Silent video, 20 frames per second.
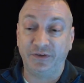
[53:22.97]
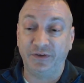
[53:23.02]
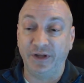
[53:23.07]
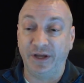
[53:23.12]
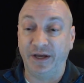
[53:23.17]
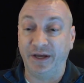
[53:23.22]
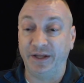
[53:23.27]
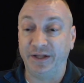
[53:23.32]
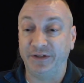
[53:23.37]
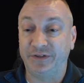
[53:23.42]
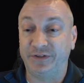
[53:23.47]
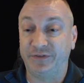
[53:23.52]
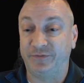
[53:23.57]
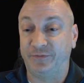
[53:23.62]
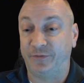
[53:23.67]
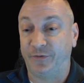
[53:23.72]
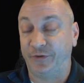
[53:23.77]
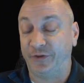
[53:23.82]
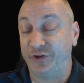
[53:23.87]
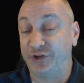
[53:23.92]

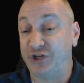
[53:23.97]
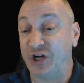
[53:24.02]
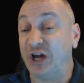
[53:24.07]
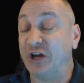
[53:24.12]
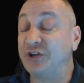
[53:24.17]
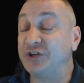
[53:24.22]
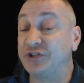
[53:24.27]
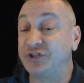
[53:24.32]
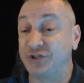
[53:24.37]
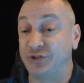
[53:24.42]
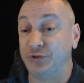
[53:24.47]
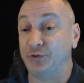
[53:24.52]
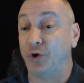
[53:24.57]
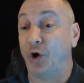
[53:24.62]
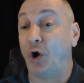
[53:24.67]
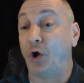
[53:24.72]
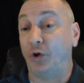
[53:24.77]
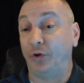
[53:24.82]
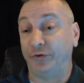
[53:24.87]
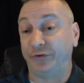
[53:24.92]
for the judge to
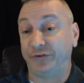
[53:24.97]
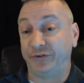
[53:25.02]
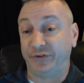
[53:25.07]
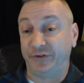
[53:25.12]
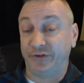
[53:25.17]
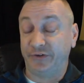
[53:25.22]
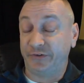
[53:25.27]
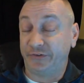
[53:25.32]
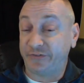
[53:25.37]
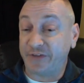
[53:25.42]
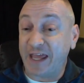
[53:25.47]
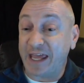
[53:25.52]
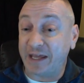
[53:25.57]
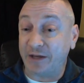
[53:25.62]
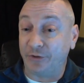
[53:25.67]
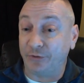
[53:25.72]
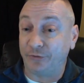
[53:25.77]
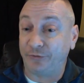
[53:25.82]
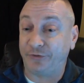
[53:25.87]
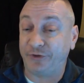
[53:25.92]
halt
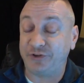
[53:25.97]
sales,